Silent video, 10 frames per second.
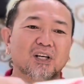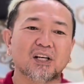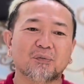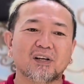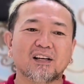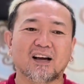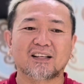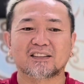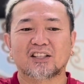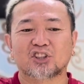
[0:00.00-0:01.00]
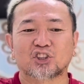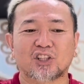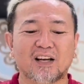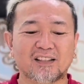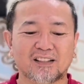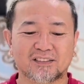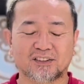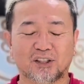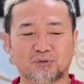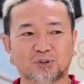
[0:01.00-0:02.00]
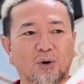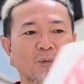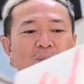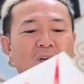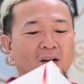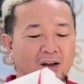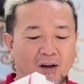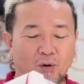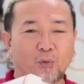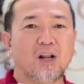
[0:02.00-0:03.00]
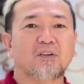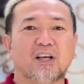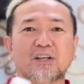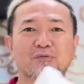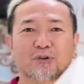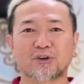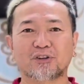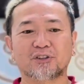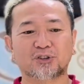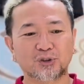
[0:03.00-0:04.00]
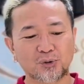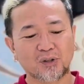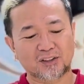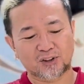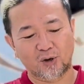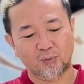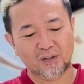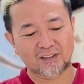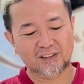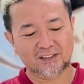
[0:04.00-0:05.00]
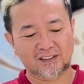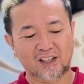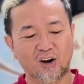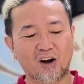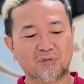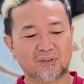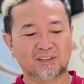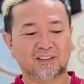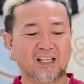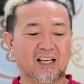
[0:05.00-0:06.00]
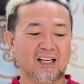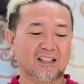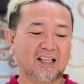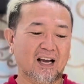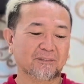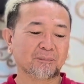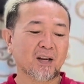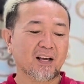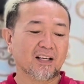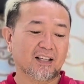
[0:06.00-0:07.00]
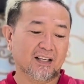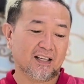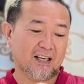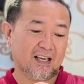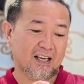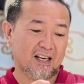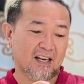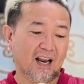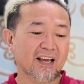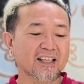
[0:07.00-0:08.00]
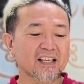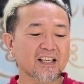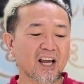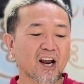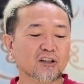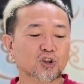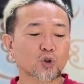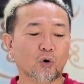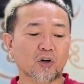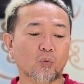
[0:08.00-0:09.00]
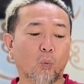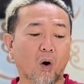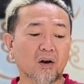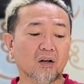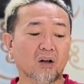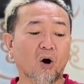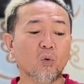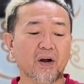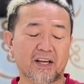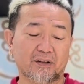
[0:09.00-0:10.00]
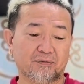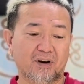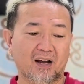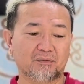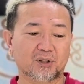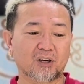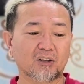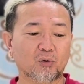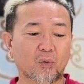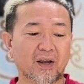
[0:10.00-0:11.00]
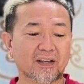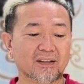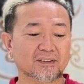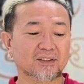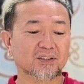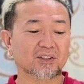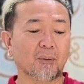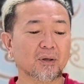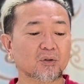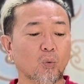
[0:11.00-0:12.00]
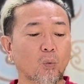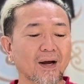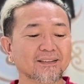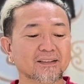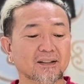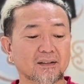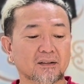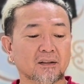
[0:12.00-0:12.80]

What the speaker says: really really nice, and it's shiny and stuff. So, without any further ado, let's go read this thing off as saying that Nike Air Jordan 1 Low 85. The colorway is Summit White,